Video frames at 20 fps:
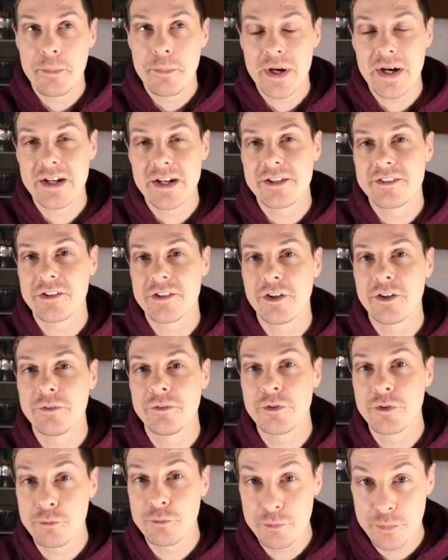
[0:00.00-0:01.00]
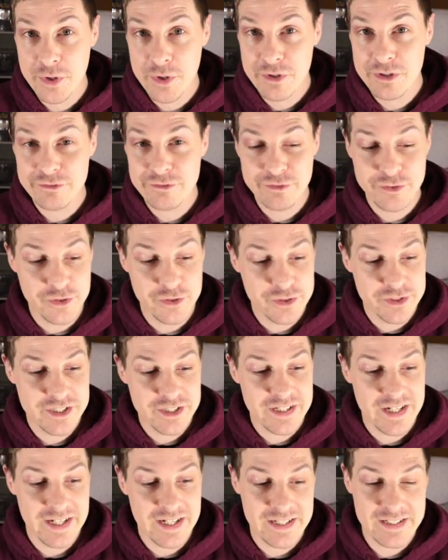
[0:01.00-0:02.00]
packs of
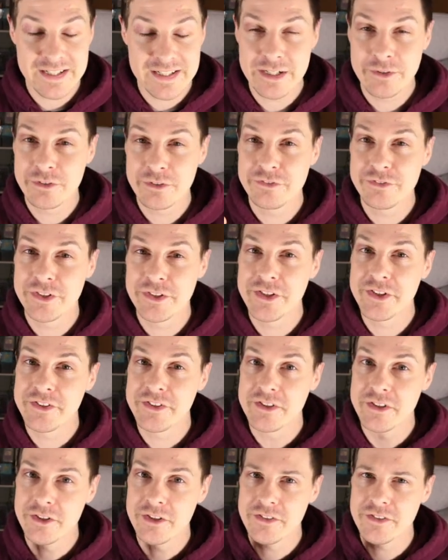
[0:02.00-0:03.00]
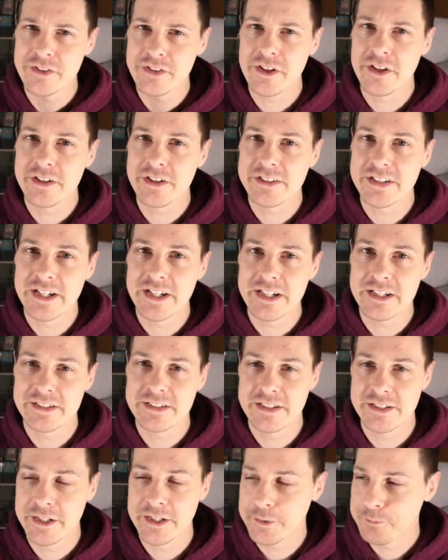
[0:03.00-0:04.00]
Spiritforged and our first starter deck
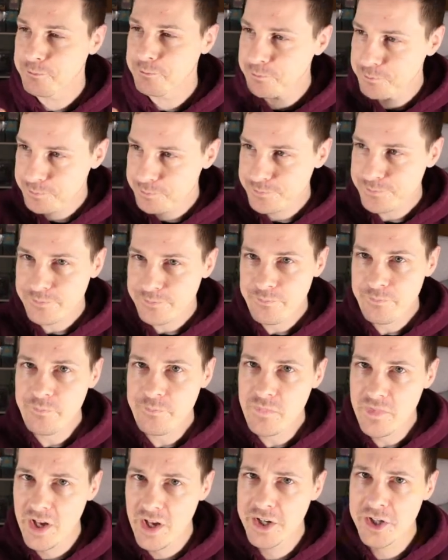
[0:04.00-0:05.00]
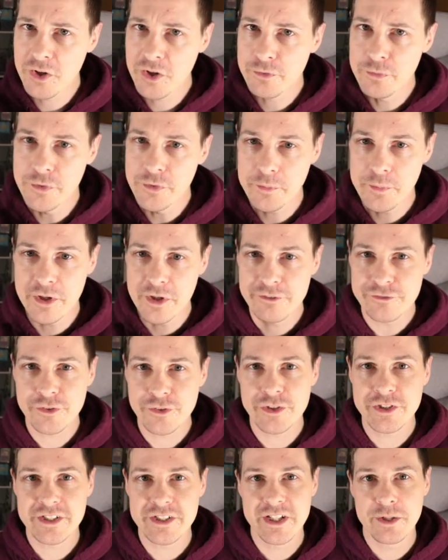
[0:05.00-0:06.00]
that I got from
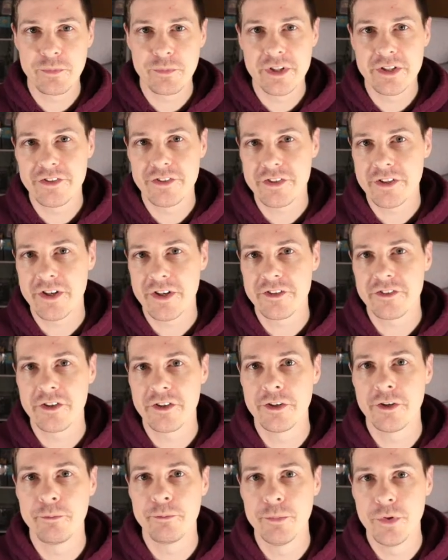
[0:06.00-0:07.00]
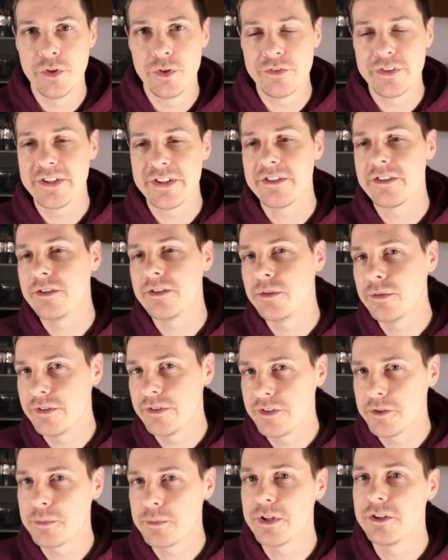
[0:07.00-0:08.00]
Spiritforged, and then we can start to move into
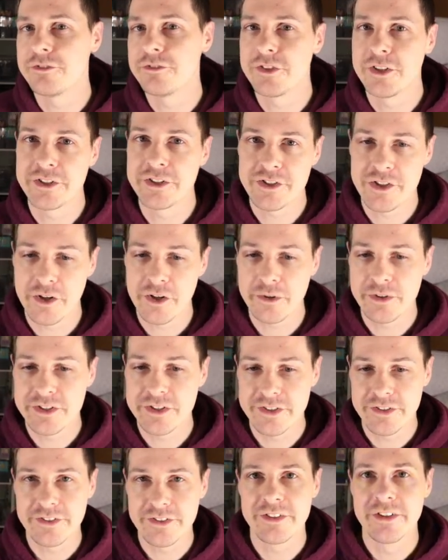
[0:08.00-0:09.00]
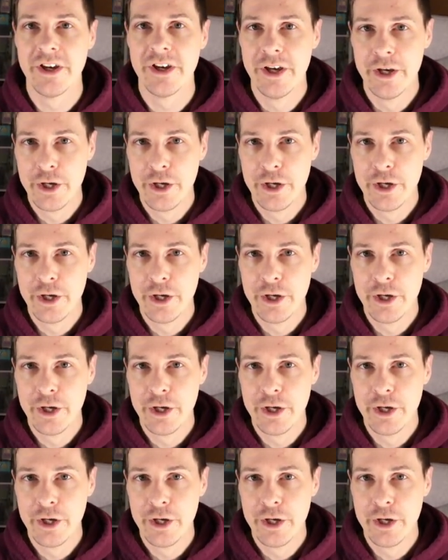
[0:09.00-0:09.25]
the Spiritforged Origins